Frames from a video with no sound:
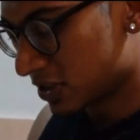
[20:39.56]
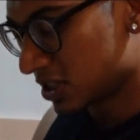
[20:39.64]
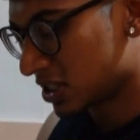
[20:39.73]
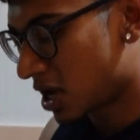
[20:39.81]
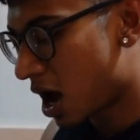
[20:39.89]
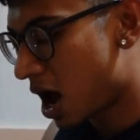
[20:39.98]
which
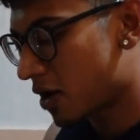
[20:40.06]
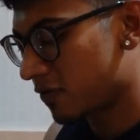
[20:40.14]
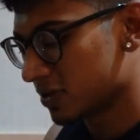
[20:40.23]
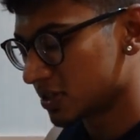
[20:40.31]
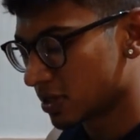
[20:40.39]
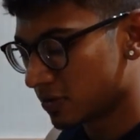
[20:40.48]
is half
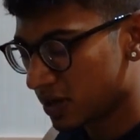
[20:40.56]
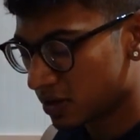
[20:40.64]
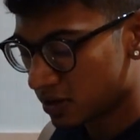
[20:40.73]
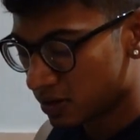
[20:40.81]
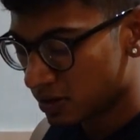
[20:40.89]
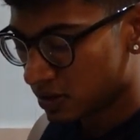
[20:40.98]
a serving.
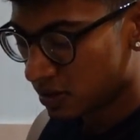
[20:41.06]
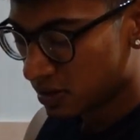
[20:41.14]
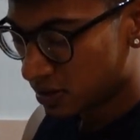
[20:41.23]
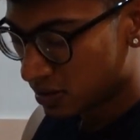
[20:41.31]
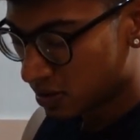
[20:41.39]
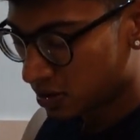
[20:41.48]

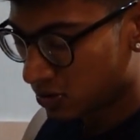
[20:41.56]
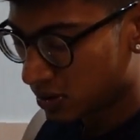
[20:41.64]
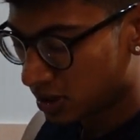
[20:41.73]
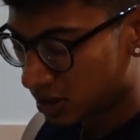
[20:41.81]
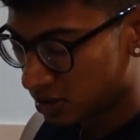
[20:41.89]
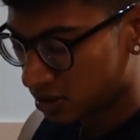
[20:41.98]

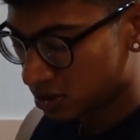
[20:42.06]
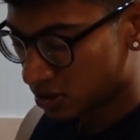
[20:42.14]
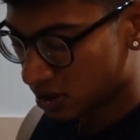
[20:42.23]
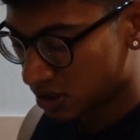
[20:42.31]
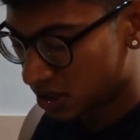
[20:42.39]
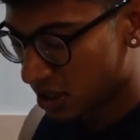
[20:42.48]
Alright, so
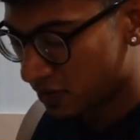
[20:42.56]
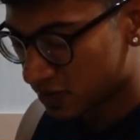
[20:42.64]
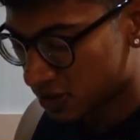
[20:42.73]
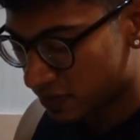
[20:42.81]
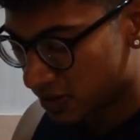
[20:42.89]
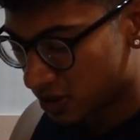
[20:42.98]
you can see half a
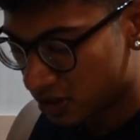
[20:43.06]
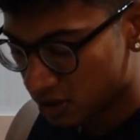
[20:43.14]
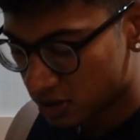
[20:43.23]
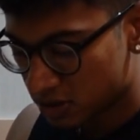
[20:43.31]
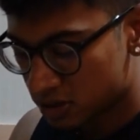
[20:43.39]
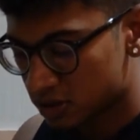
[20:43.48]
serving
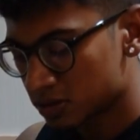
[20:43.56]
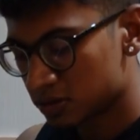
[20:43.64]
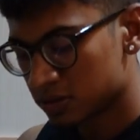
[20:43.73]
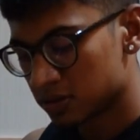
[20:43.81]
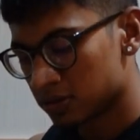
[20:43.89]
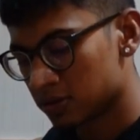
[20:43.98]
here.
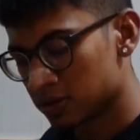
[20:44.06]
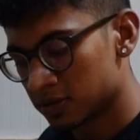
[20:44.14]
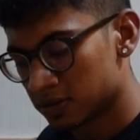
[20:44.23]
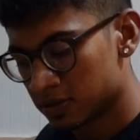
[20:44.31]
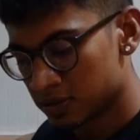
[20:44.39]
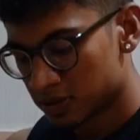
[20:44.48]

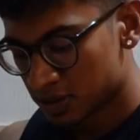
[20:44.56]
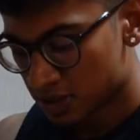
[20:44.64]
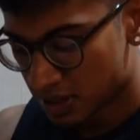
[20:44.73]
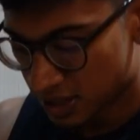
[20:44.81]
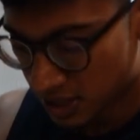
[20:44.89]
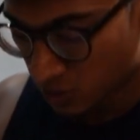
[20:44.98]
And